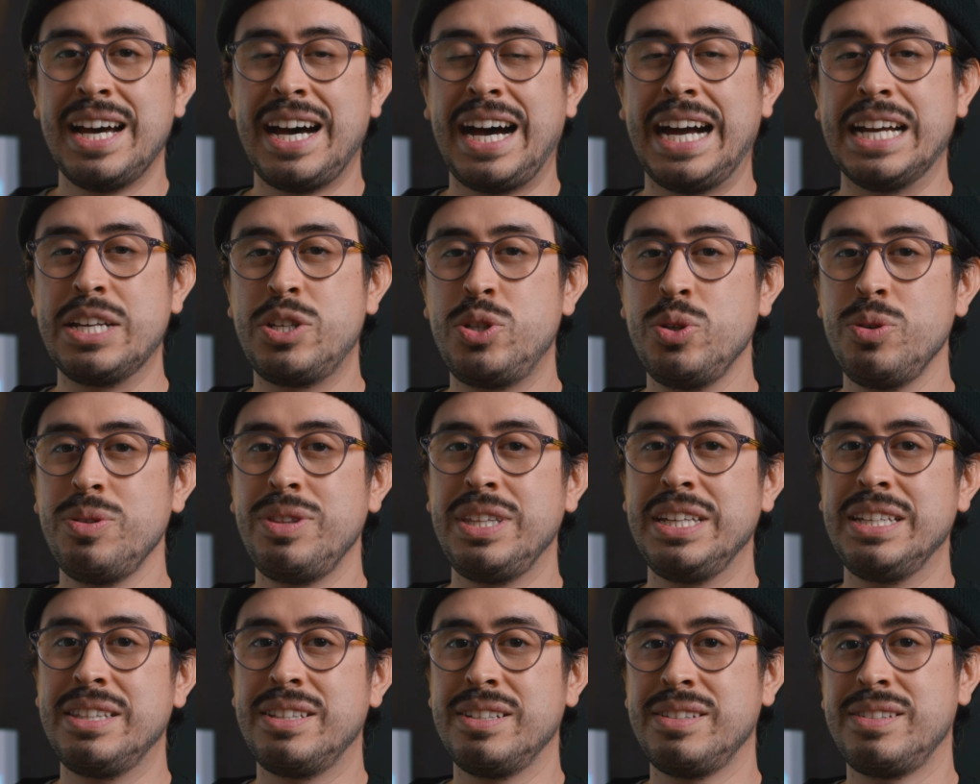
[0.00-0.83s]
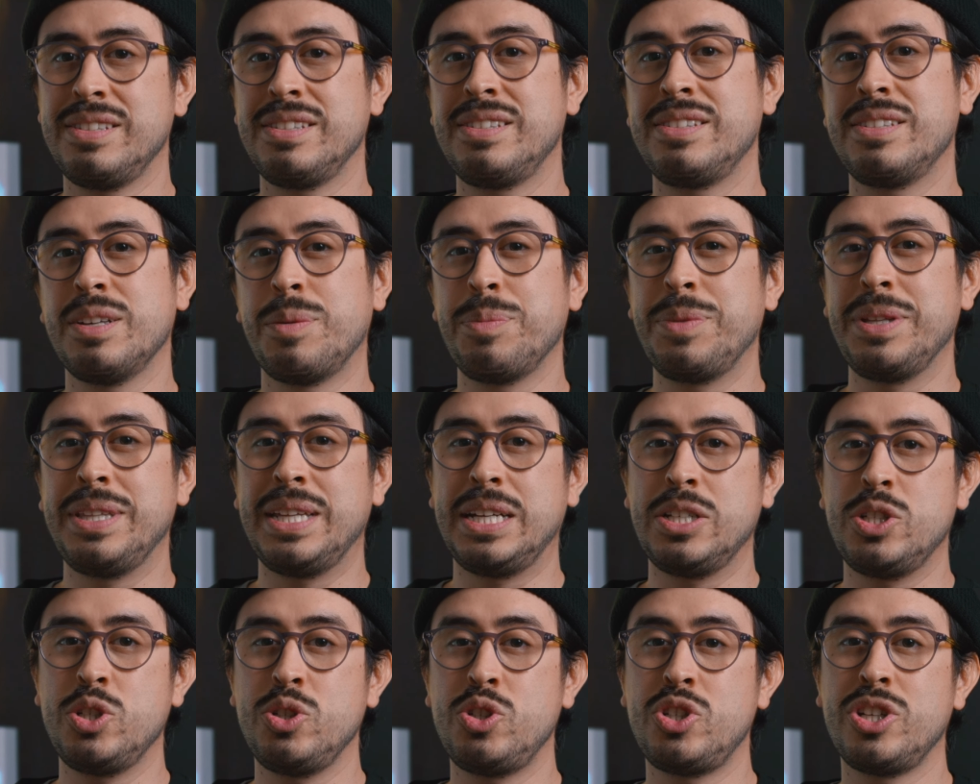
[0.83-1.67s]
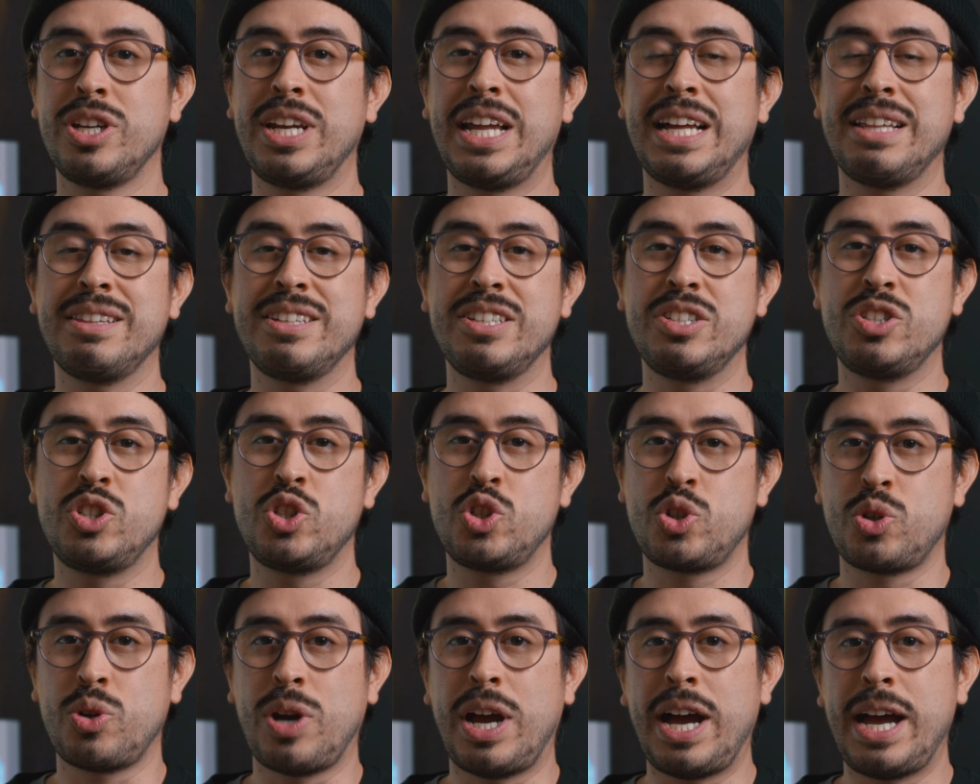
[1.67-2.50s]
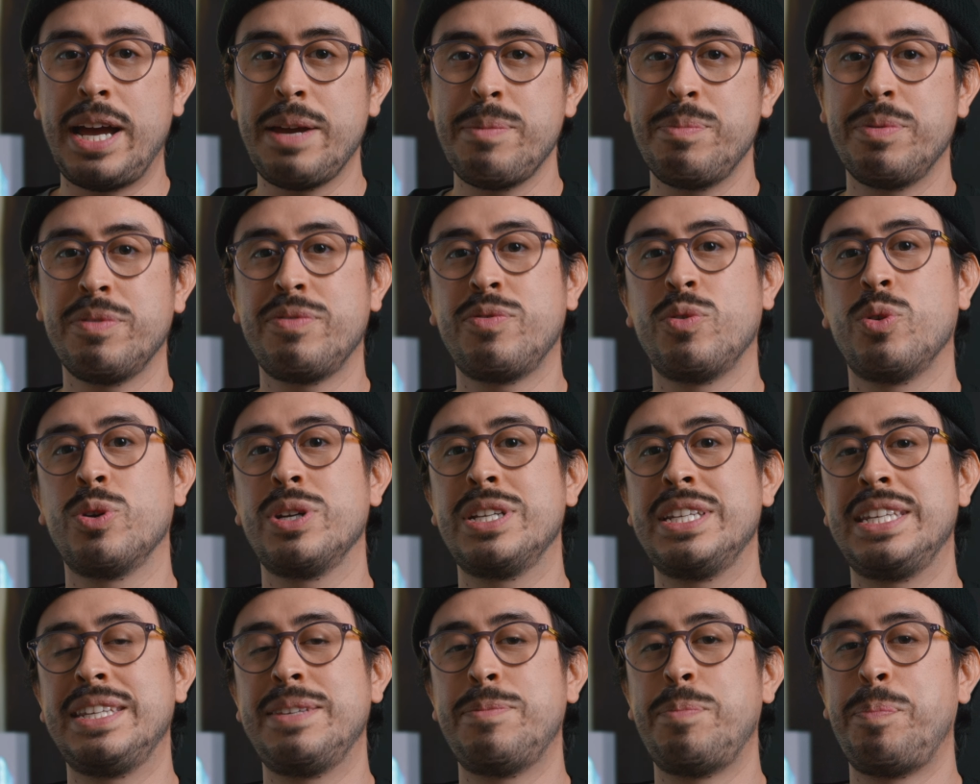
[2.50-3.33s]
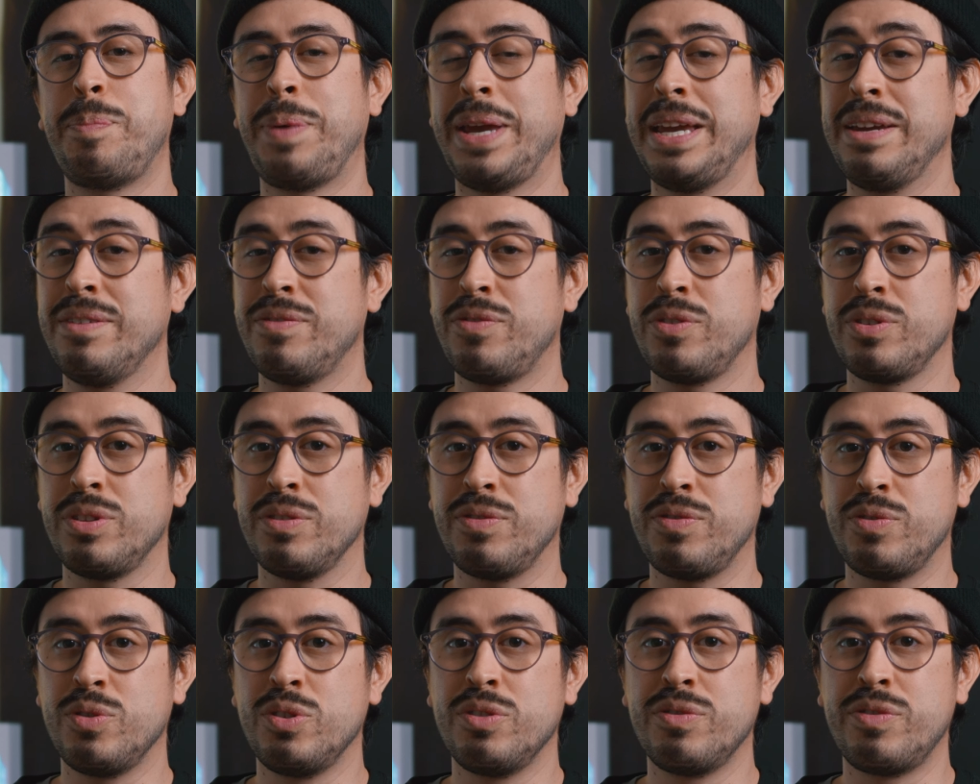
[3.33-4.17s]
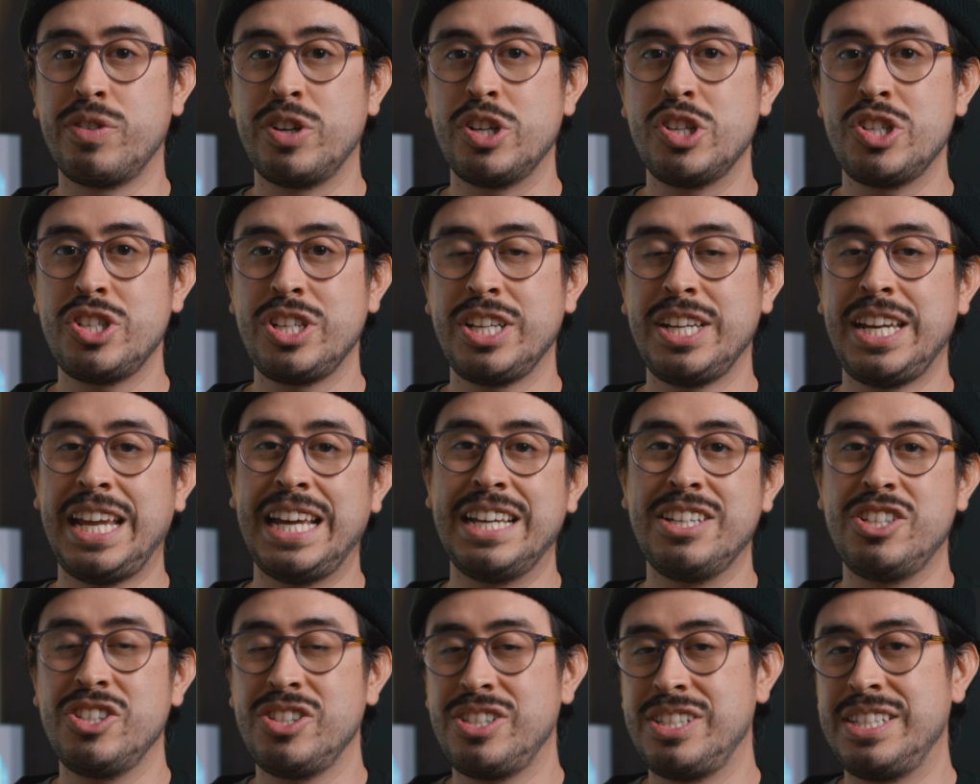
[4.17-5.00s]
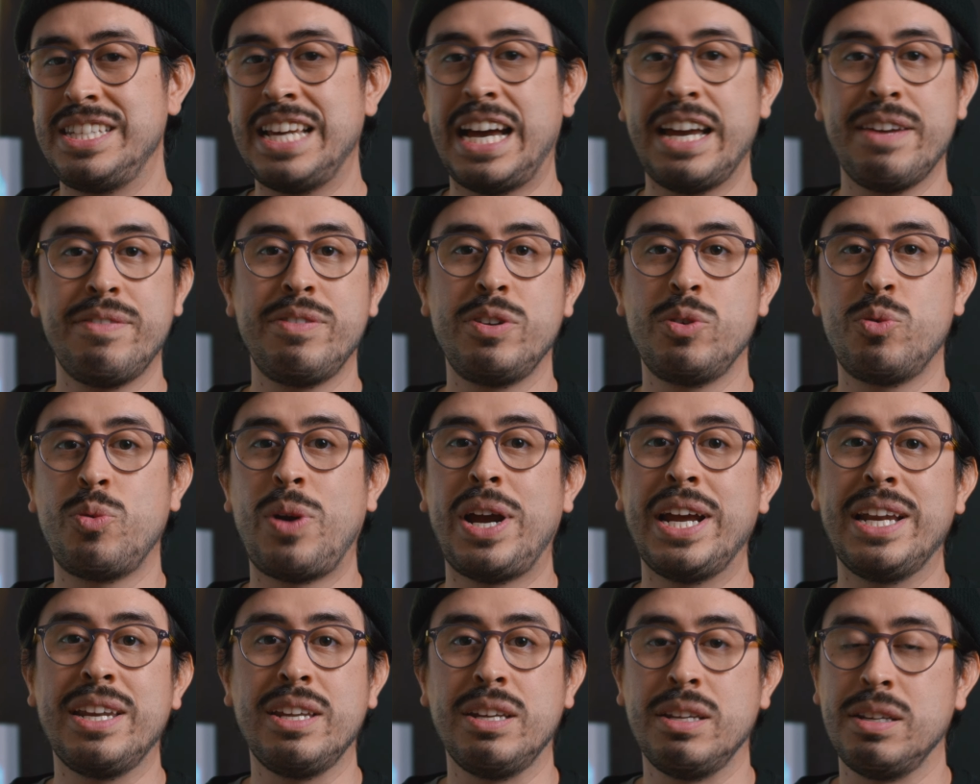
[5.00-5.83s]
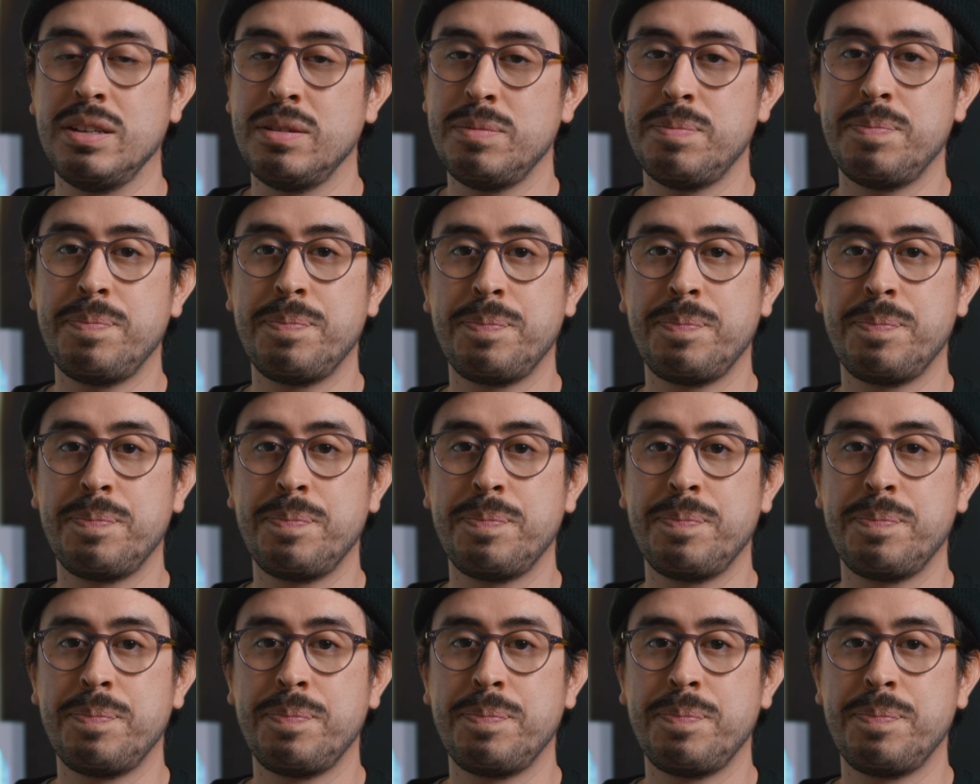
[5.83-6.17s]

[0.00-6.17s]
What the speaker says: I do think this is something that you should at least try before paying for the full version and just diving right in.